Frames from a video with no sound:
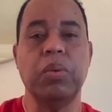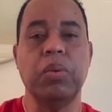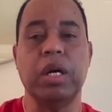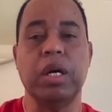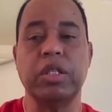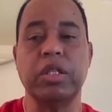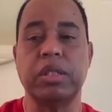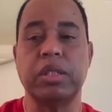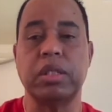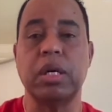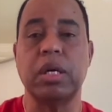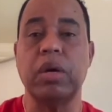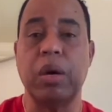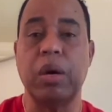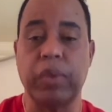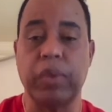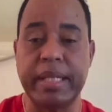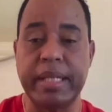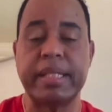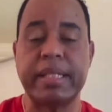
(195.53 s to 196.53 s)
was
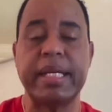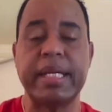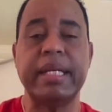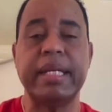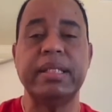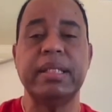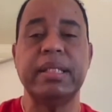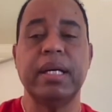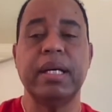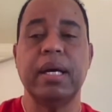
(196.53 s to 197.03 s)
arrested